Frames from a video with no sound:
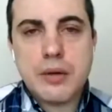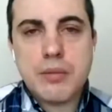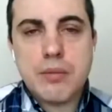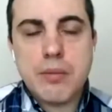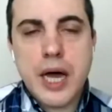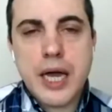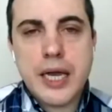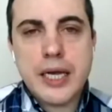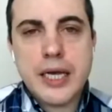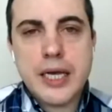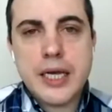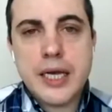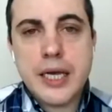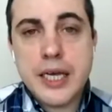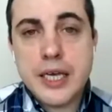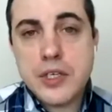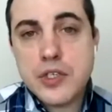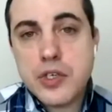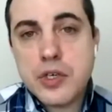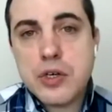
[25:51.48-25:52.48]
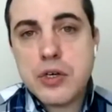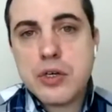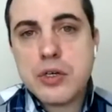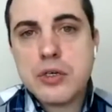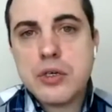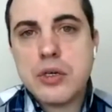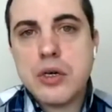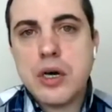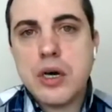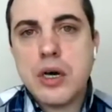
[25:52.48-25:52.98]
mining
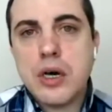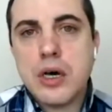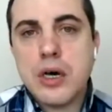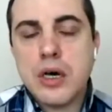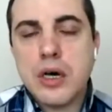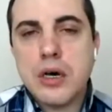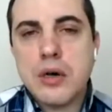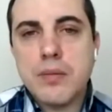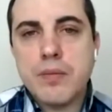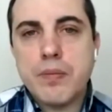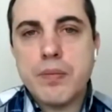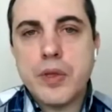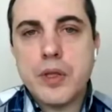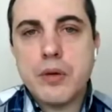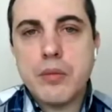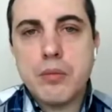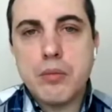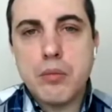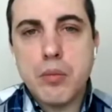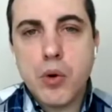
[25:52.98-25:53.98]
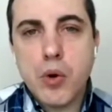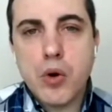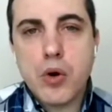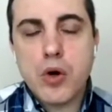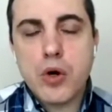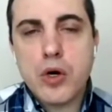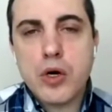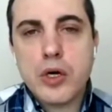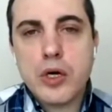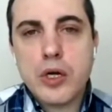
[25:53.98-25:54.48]
easier,
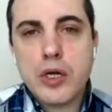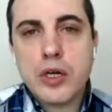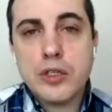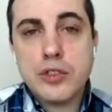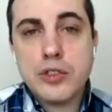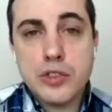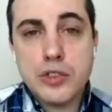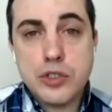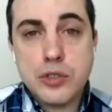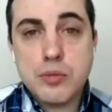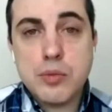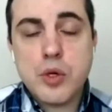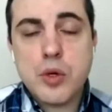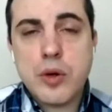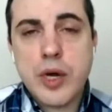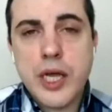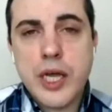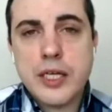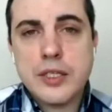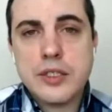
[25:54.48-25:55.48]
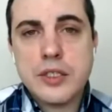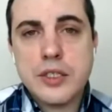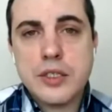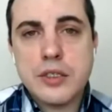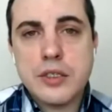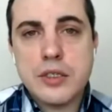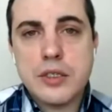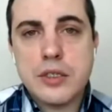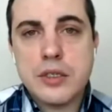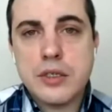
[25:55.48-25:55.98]
more
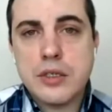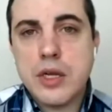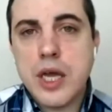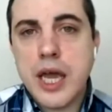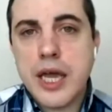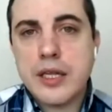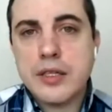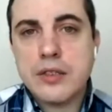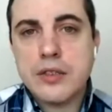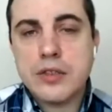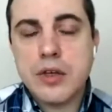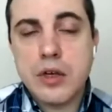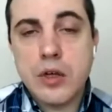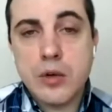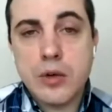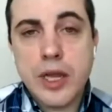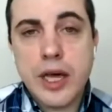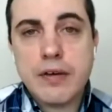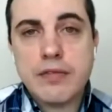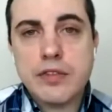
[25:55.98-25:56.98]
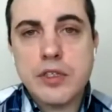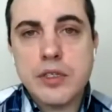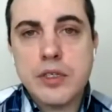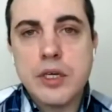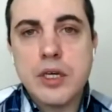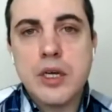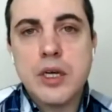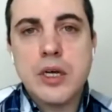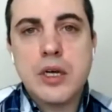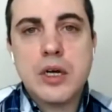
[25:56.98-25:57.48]
consumer-oriented and low-level,
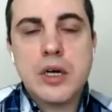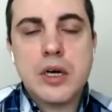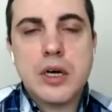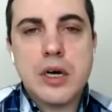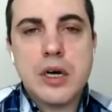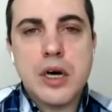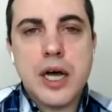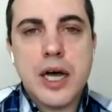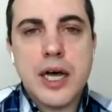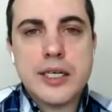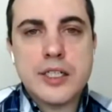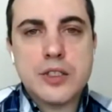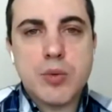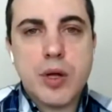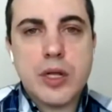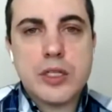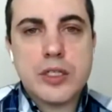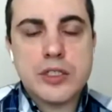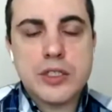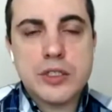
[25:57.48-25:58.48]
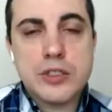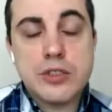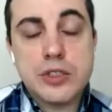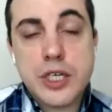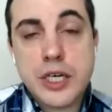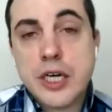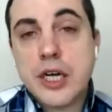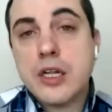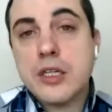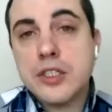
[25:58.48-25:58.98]
as well as new
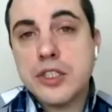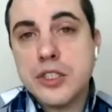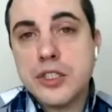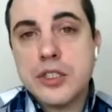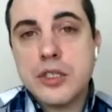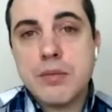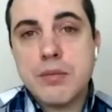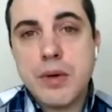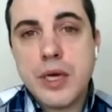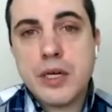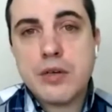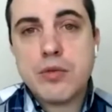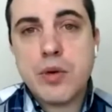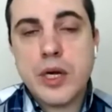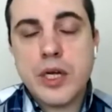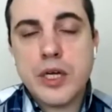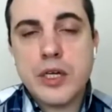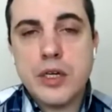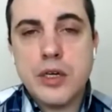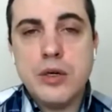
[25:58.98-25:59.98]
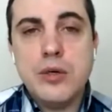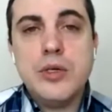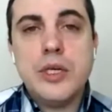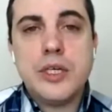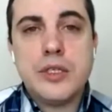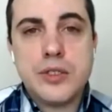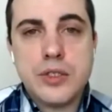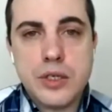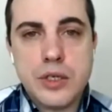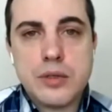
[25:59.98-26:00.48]
technologies that make running a node
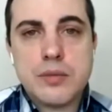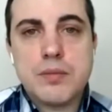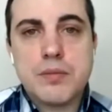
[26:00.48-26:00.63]
easier.